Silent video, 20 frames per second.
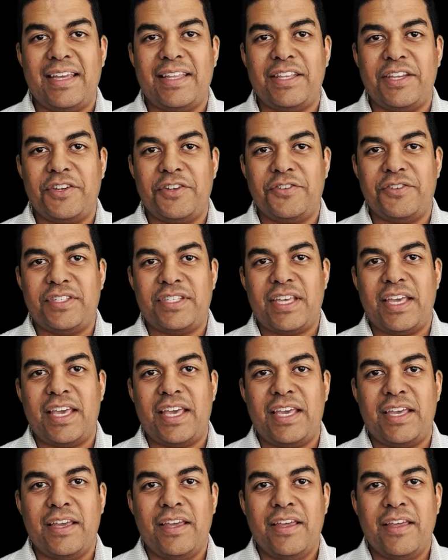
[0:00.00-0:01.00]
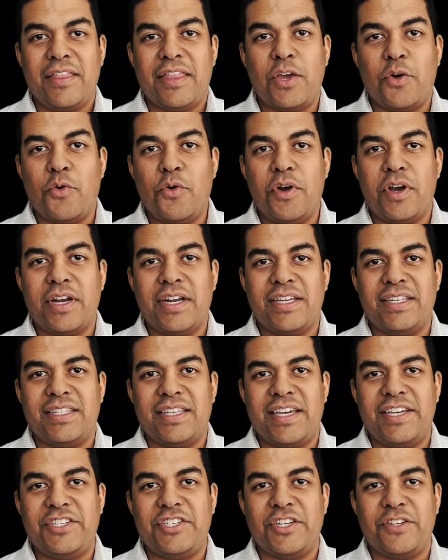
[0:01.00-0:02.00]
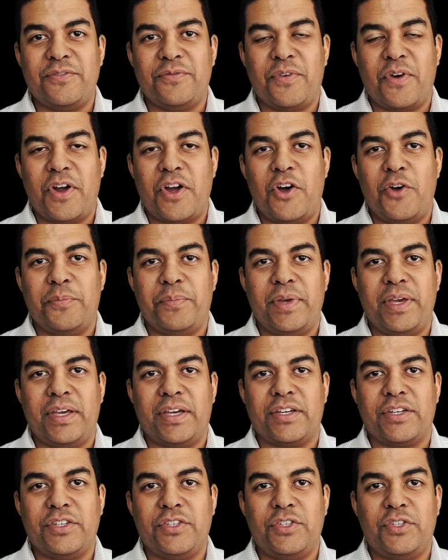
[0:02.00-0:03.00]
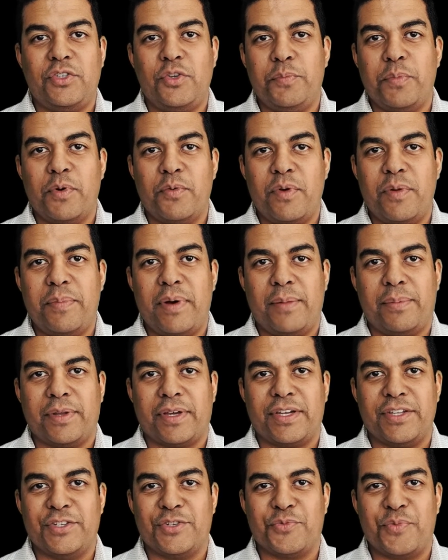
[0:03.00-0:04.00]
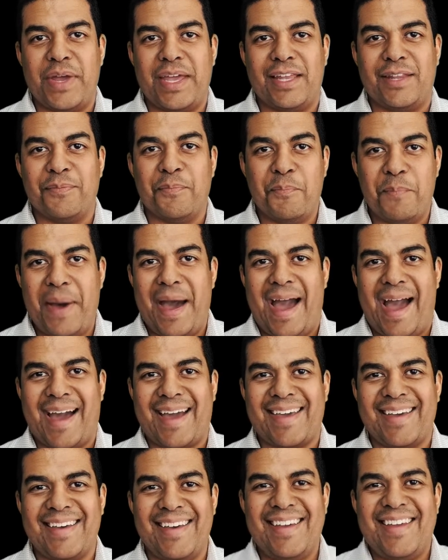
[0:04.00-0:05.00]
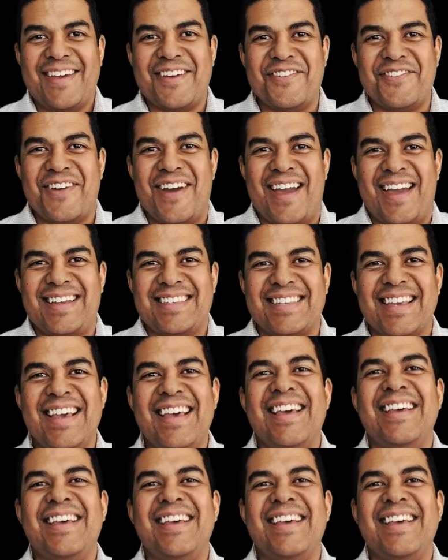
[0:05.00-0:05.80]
and then you see the Organization for Helping Super Republicans Win PAC, right?